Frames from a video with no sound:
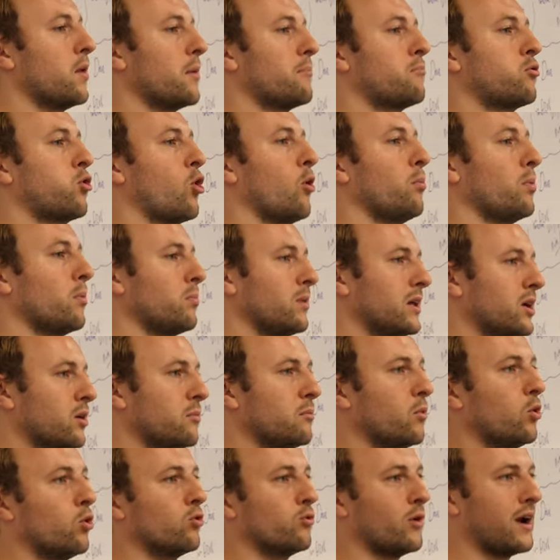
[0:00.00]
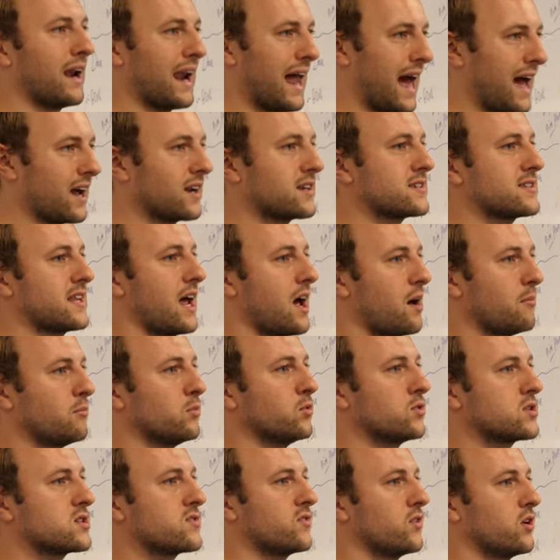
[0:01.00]
probably a more relaxed
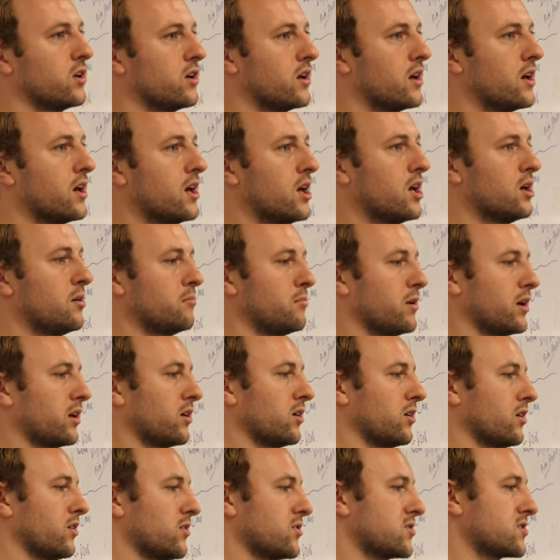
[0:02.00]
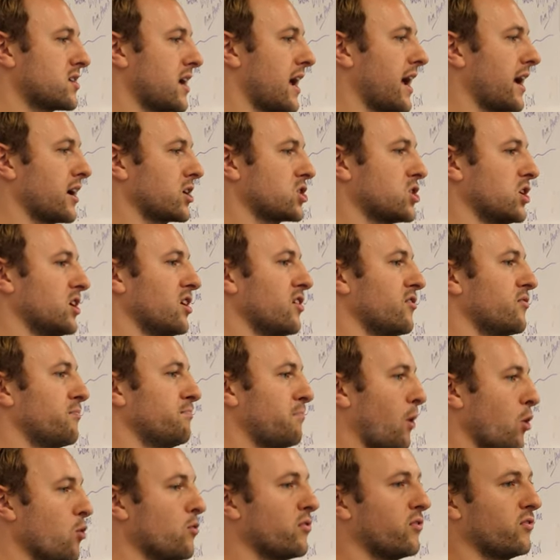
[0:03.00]
atmosphere, because actually if
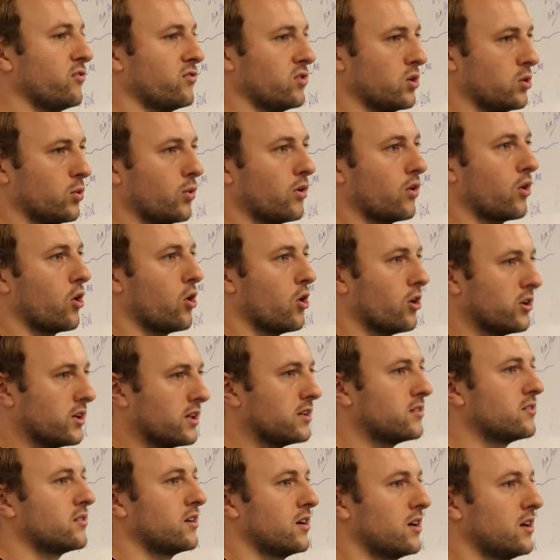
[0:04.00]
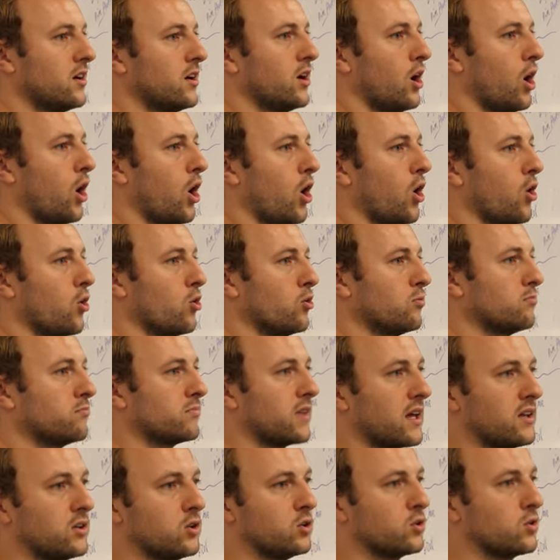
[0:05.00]
both of you are earning at home,
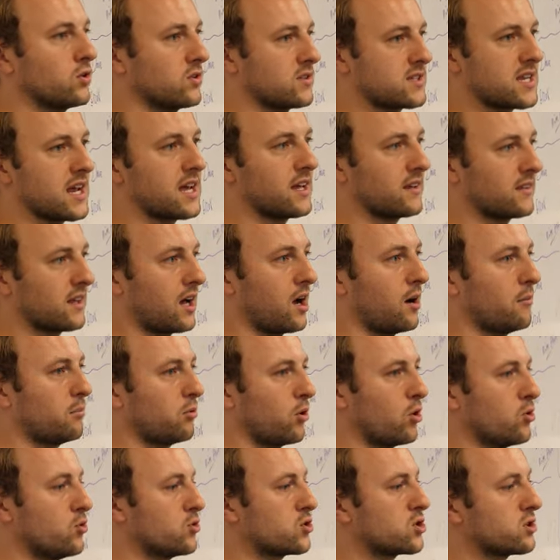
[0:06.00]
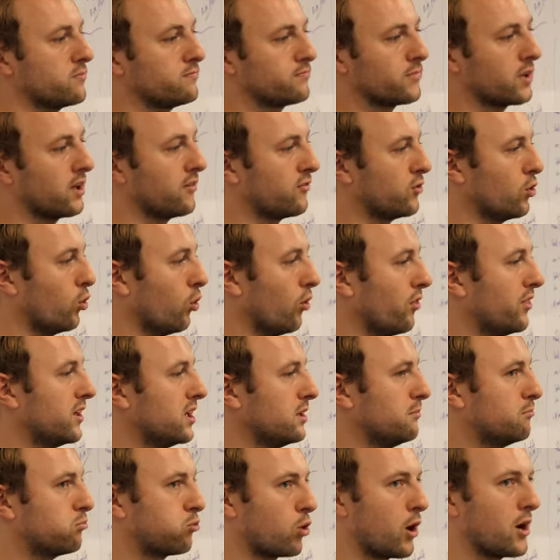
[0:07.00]
then you can take that approach. If you're
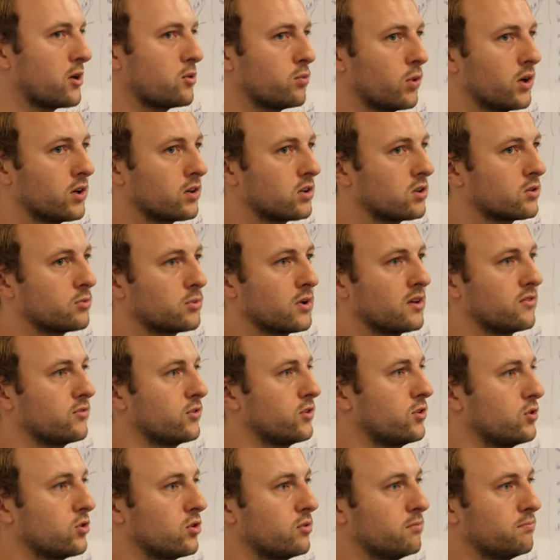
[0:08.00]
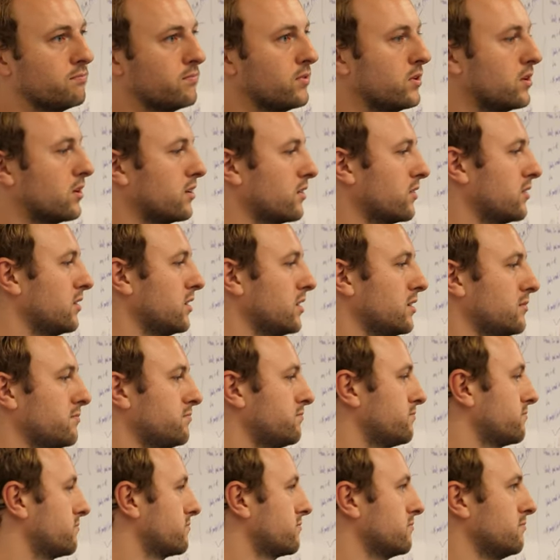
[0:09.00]
the breadwinner, whether you're the
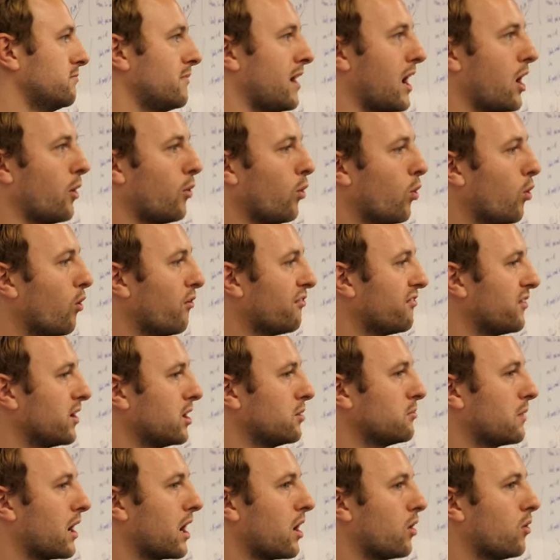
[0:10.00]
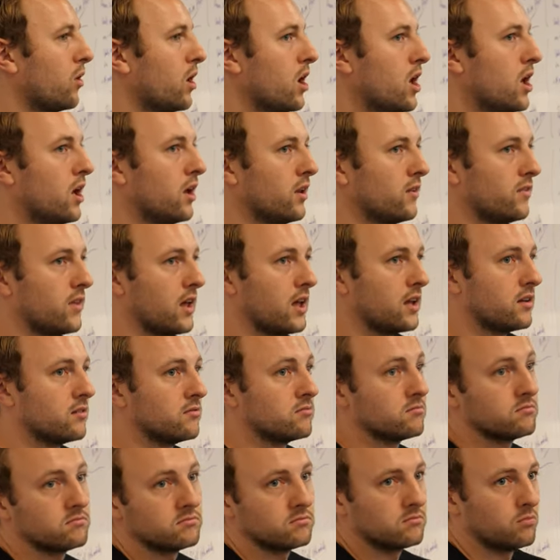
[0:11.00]
male or female,
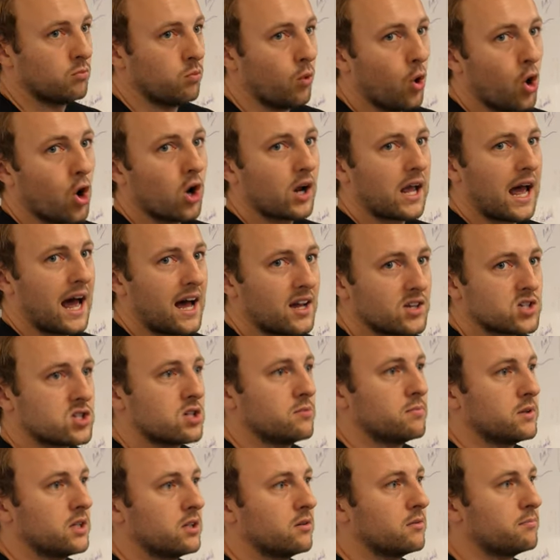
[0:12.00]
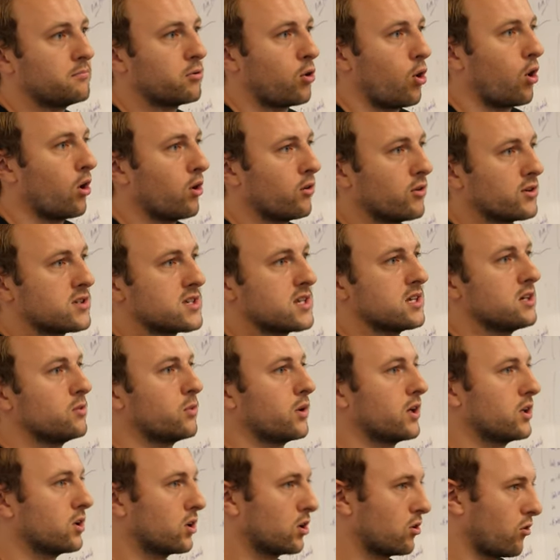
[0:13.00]
then work has to be a priority
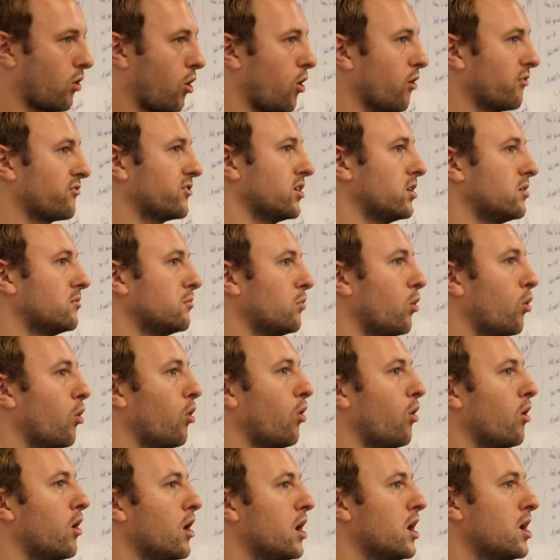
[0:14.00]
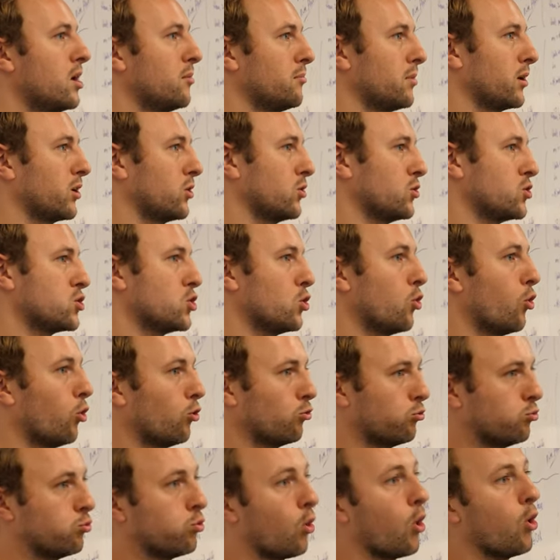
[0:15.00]
where you're grafting more, because
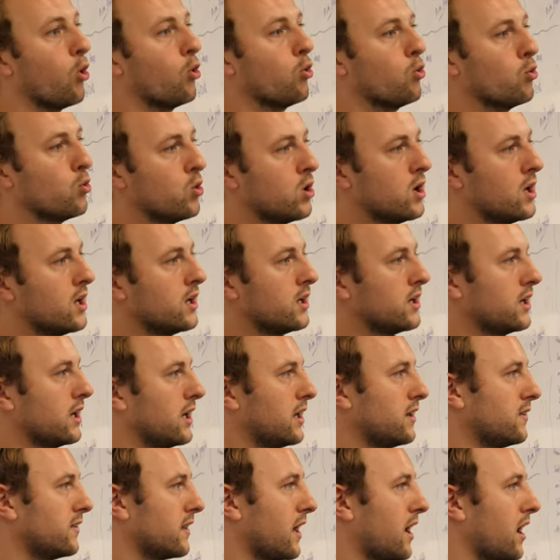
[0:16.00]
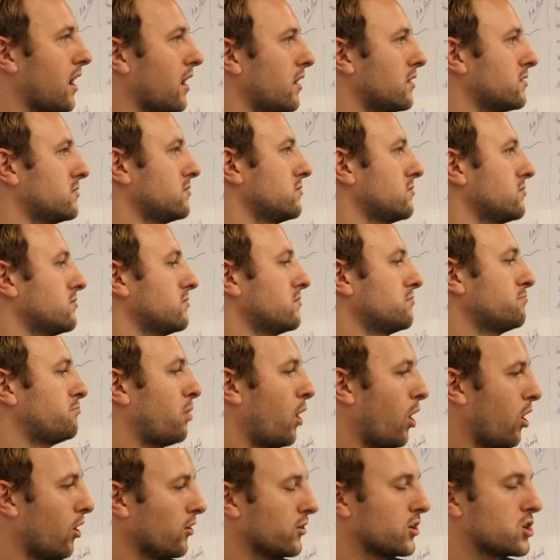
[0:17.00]
your role in that
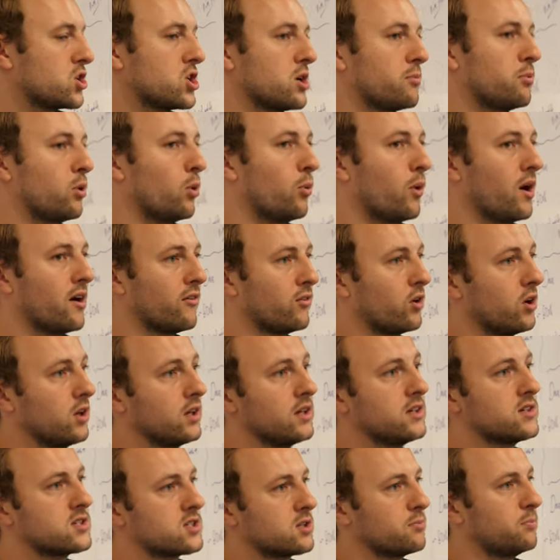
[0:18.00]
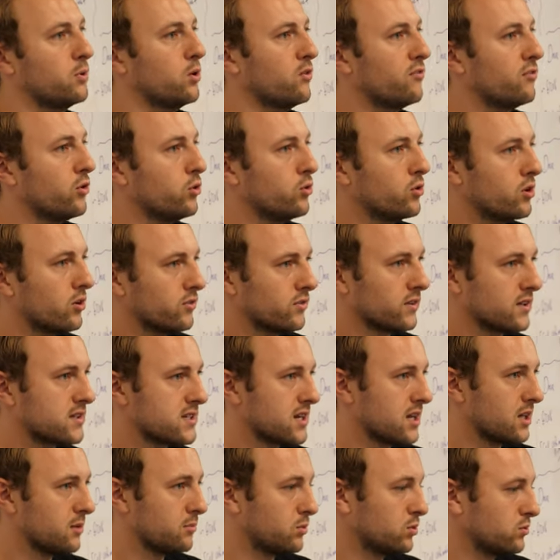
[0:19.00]
partnership or whatever is to put food on the
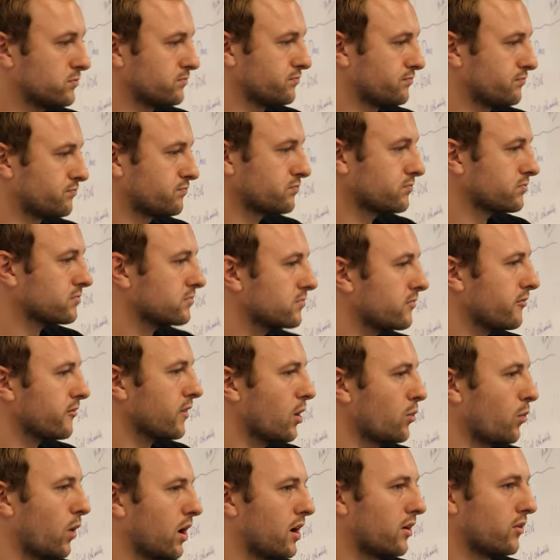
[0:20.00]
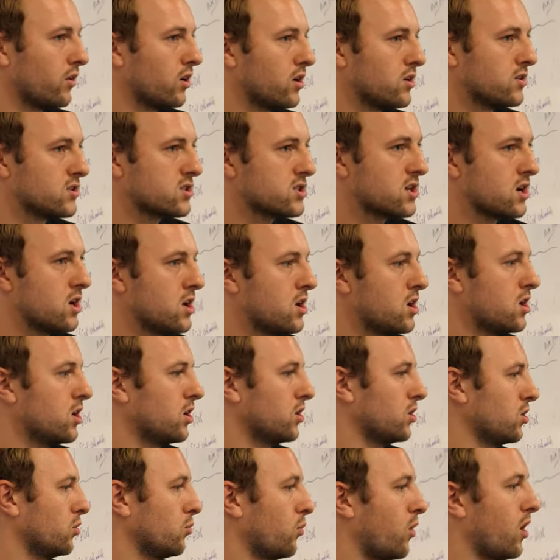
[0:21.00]
table. Whereas
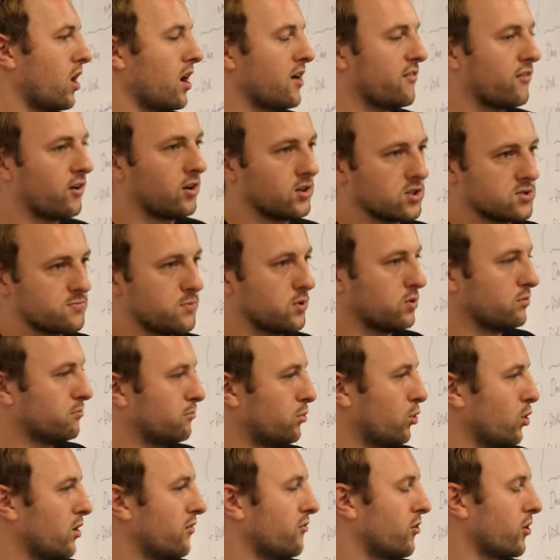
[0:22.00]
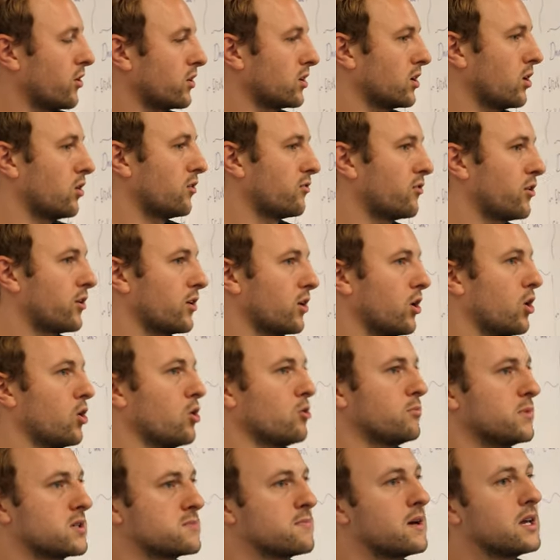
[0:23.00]
your wife, husband, boyfriend, girlfriend at
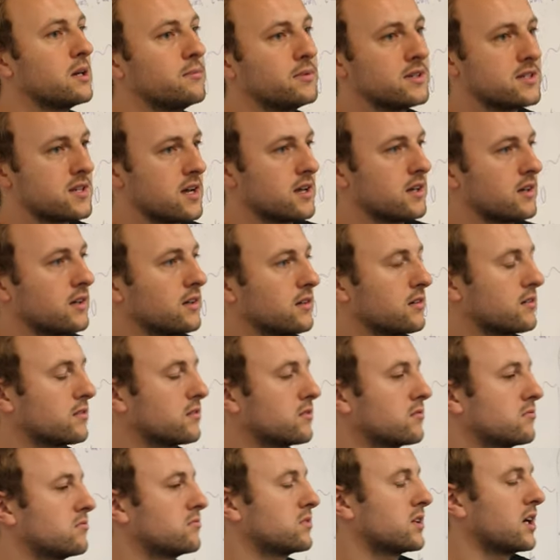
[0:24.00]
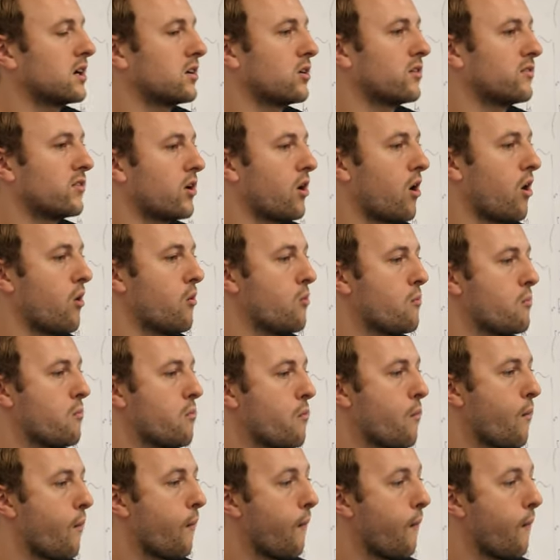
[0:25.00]
home is maybe taking care of at home.